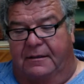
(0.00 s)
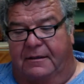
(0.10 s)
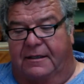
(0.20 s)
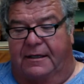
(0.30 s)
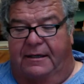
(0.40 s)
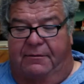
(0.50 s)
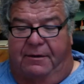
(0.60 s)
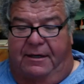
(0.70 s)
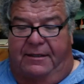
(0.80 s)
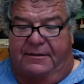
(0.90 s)
Okay,
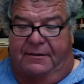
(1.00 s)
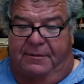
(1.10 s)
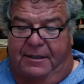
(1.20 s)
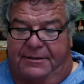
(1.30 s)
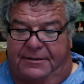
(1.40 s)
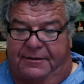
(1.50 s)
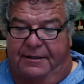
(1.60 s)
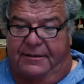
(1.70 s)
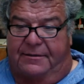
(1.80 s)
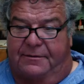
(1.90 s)
Ryan saw my show.
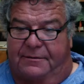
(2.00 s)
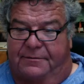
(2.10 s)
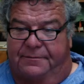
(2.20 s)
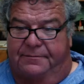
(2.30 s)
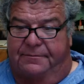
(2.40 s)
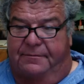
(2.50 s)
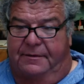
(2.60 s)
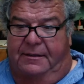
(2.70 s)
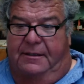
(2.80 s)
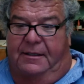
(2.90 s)
That's cool.
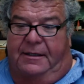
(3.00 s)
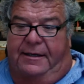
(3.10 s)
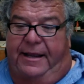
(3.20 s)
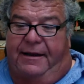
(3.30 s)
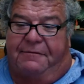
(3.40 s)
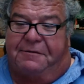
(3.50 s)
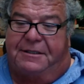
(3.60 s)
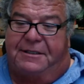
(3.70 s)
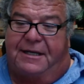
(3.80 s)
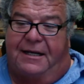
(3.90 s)
Yeah, when
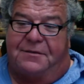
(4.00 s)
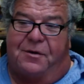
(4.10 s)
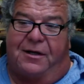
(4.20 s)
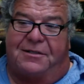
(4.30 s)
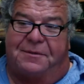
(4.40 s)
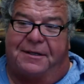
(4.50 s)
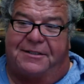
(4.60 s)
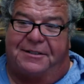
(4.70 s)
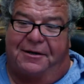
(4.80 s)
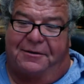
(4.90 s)
you guys watch my
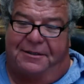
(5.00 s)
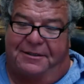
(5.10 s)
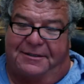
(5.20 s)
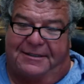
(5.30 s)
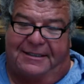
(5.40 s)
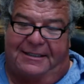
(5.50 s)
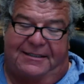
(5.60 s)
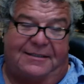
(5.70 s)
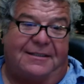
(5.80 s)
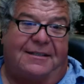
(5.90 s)
show in your
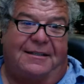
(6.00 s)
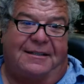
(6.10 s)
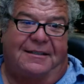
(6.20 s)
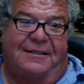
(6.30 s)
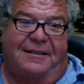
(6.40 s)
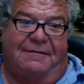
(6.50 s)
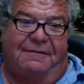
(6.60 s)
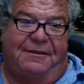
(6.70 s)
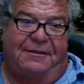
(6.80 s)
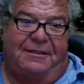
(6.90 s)
cities, if
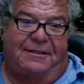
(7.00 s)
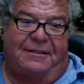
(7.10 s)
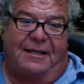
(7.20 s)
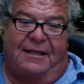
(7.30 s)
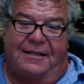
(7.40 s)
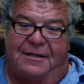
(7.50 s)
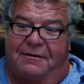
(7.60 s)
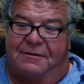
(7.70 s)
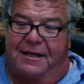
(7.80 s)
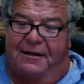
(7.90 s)
you could take a
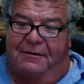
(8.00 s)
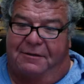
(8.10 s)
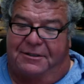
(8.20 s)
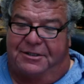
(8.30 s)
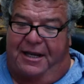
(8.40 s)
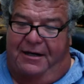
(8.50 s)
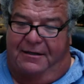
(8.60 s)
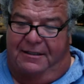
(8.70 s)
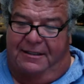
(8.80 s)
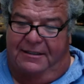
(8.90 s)
note down on what
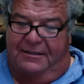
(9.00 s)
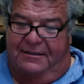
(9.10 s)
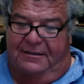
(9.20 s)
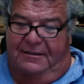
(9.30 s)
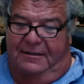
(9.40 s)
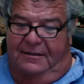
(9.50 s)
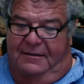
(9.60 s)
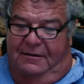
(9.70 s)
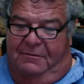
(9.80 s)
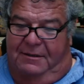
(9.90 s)
channel it is
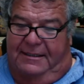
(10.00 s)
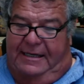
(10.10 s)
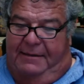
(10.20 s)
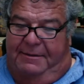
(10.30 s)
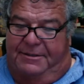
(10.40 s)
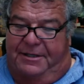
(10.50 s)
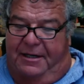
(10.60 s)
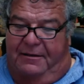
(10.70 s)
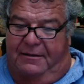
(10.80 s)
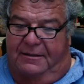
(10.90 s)
or what the name of the
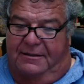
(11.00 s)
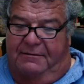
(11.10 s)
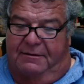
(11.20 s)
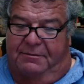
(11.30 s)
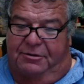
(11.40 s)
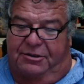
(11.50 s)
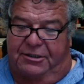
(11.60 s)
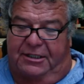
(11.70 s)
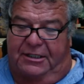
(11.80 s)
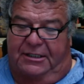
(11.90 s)
channel is, I would
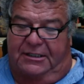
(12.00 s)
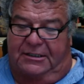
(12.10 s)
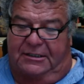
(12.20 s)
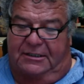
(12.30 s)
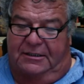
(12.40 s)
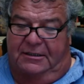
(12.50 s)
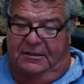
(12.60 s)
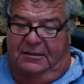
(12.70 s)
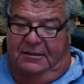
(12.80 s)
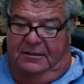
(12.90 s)
appreciate it.
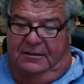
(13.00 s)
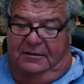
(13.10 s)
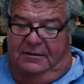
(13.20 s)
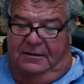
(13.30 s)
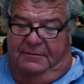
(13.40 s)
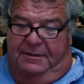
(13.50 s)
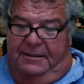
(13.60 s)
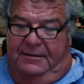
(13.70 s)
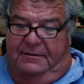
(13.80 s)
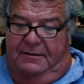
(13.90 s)
So I can
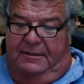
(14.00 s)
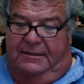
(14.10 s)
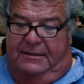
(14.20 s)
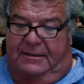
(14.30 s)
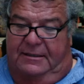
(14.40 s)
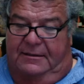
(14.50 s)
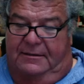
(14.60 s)
make a little list.